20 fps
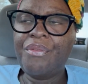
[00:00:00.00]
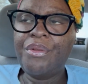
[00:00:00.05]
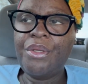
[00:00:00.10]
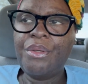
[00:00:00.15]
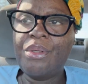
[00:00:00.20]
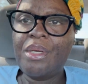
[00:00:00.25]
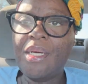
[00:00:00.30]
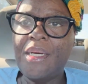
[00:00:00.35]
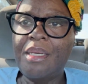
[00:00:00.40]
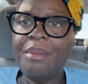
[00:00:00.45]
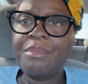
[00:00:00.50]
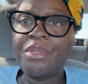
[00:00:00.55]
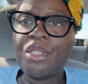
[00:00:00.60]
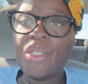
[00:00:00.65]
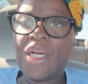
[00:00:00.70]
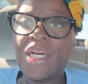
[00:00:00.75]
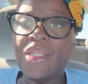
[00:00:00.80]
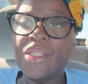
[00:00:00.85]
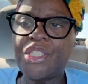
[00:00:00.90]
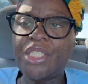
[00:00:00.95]
you come
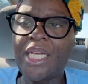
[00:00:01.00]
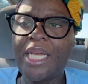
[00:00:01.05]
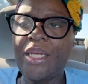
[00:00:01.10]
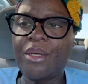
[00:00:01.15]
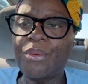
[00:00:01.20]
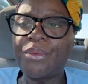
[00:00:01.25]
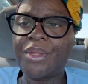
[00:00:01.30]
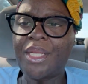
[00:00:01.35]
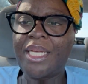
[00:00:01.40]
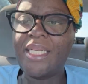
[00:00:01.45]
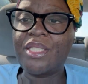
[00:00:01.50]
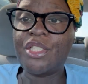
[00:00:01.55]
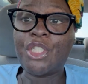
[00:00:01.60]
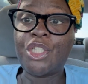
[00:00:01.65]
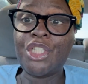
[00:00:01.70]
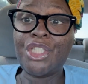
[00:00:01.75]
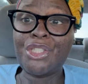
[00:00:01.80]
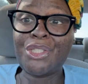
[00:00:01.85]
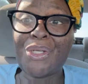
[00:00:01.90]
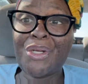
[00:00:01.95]
to our channel, things
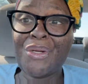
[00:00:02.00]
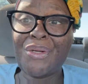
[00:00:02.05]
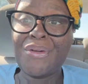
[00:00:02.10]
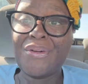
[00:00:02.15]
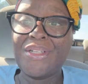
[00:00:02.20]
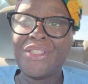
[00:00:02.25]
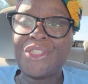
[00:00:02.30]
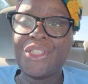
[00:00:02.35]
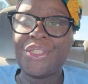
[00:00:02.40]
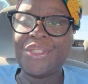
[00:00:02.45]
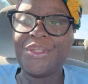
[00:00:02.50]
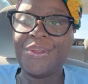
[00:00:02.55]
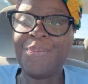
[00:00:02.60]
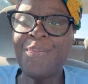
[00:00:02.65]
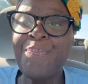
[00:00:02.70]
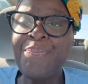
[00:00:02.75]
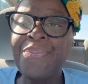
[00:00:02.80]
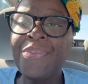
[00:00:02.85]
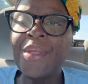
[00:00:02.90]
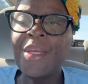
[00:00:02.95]
to encourage you,
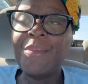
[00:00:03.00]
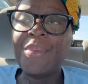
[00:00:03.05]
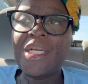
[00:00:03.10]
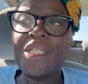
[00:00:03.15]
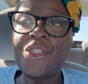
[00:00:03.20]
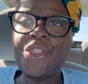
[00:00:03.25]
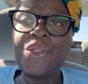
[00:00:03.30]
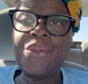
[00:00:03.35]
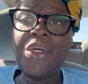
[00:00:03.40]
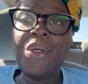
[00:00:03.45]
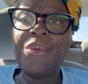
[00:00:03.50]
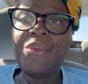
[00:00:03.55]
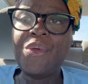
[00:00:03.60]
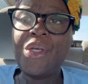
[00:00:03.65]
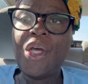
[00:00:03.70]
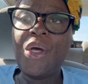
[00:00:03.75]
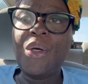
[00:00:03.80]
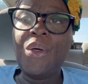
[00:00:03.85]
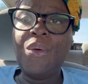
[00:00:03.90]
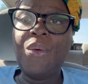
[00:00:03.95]
because you don't
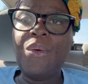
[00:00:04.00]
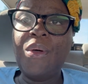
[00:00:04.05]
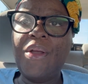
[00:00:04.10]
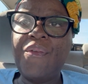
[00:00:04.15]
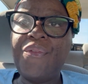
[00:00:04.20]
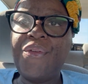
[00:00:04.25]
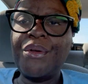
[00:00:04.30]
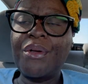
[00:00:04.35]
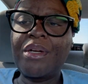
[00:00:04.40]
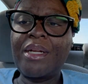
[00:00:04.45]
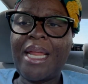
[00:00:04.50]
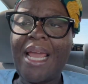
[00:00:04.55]
know if you're going